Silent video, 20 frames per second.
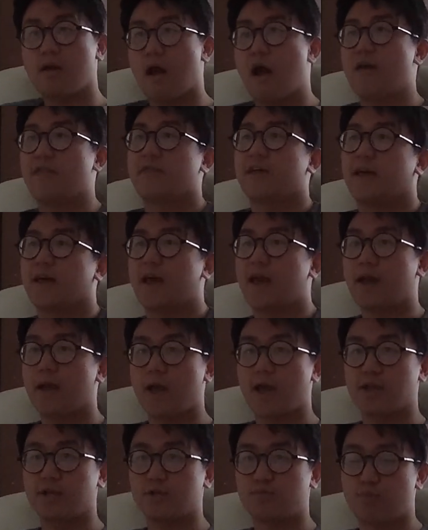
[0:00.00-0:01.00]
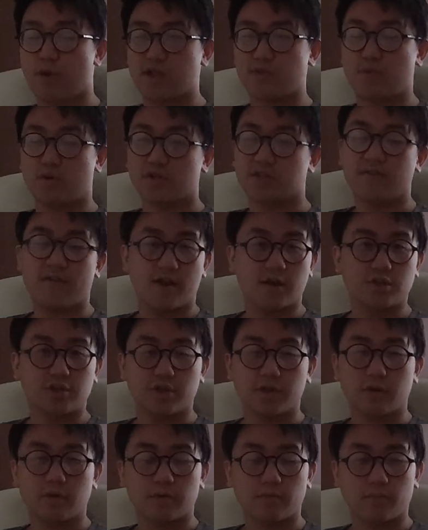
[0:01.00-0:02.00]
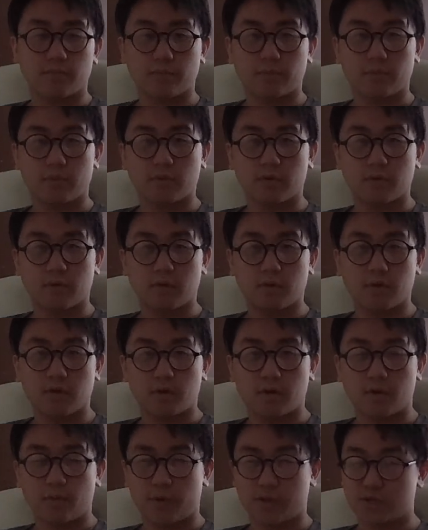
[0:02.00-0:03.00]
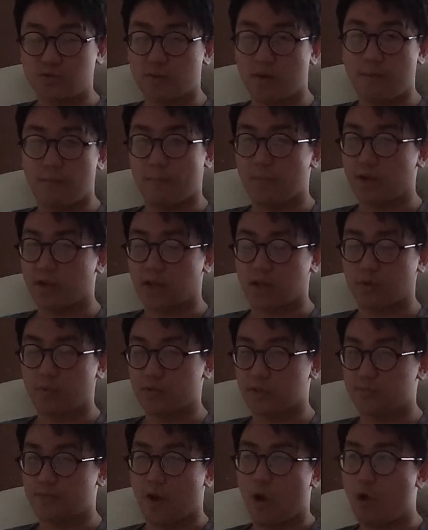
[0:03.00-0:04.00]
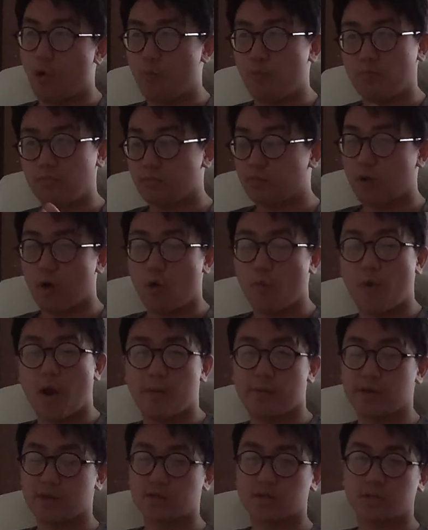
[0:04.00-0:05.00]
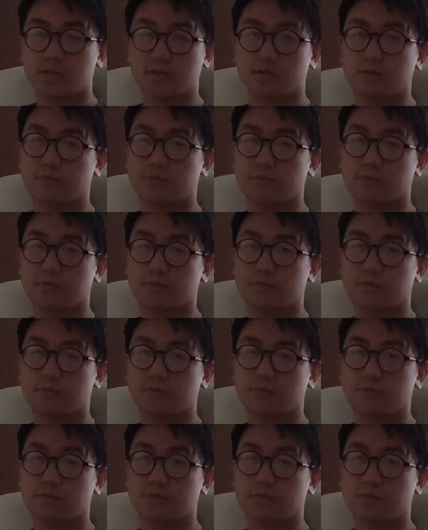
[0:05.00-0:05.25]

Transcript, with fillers: I think it spreads positive energy, which is uh, which is my whole my whole purpose,